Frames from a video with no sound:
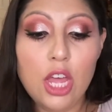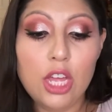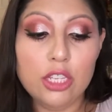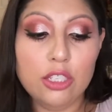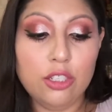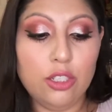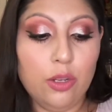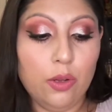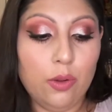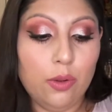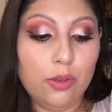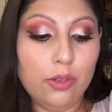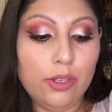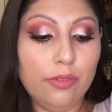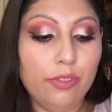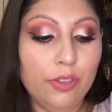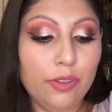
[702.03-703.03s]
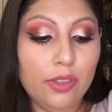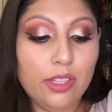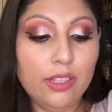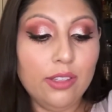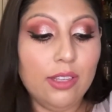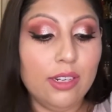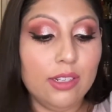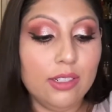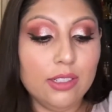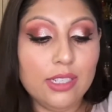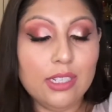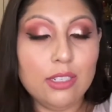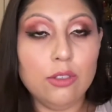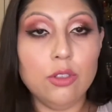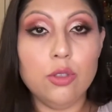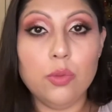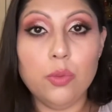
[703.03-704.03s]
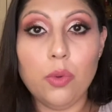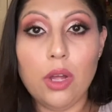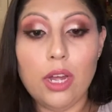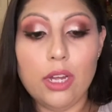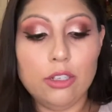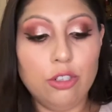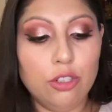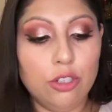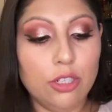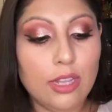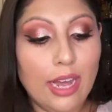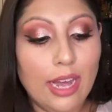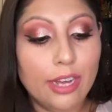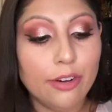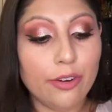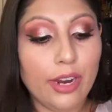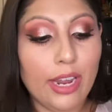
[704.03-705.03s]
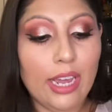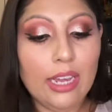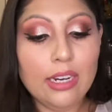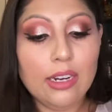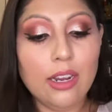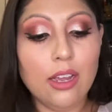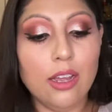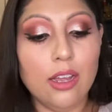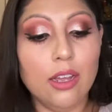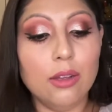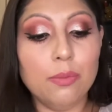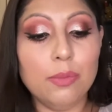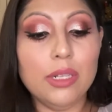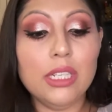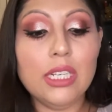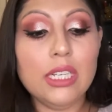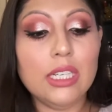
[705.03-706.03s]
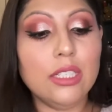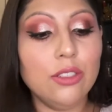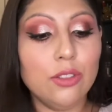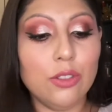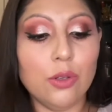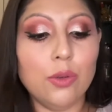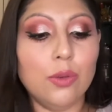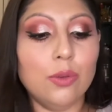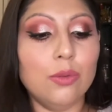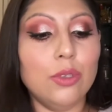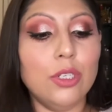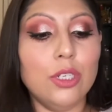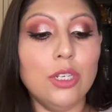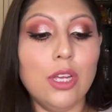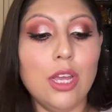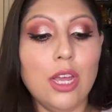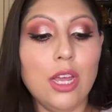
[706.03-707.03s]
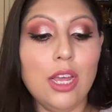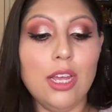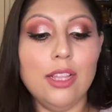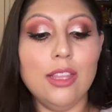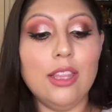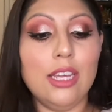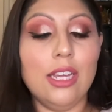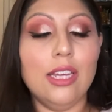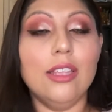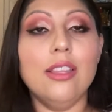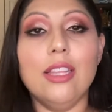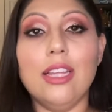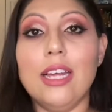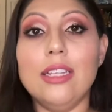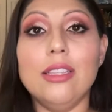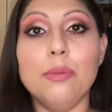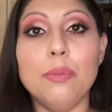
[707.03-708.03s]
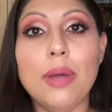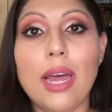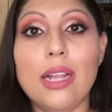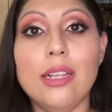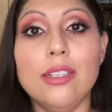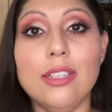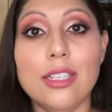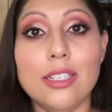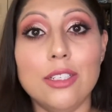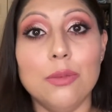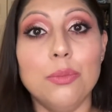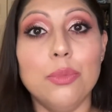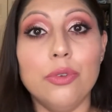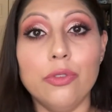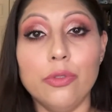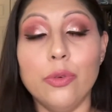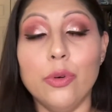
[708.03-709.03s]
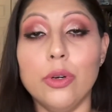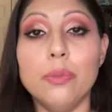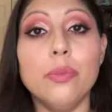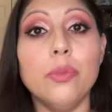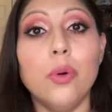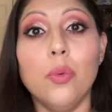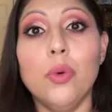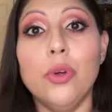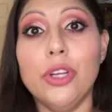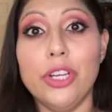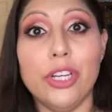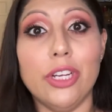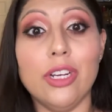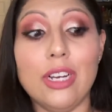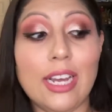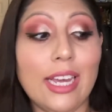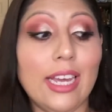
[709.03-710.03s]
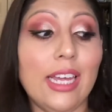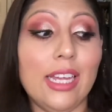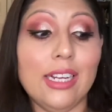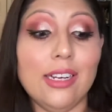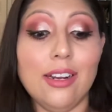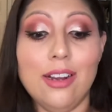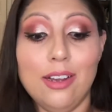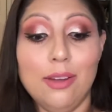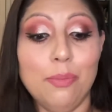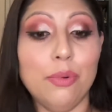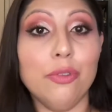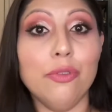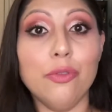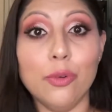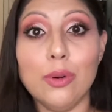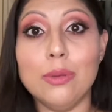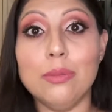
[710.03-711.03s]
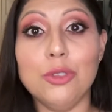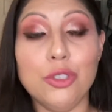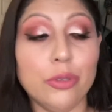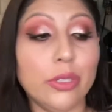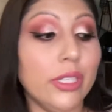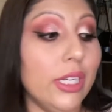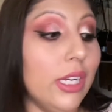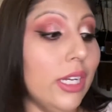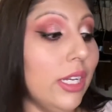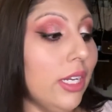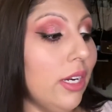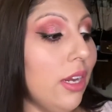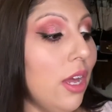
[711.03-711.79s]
So if you think that it didn't swatch that great, please don't think that the palette doesn't perform good. Like, it performs really good.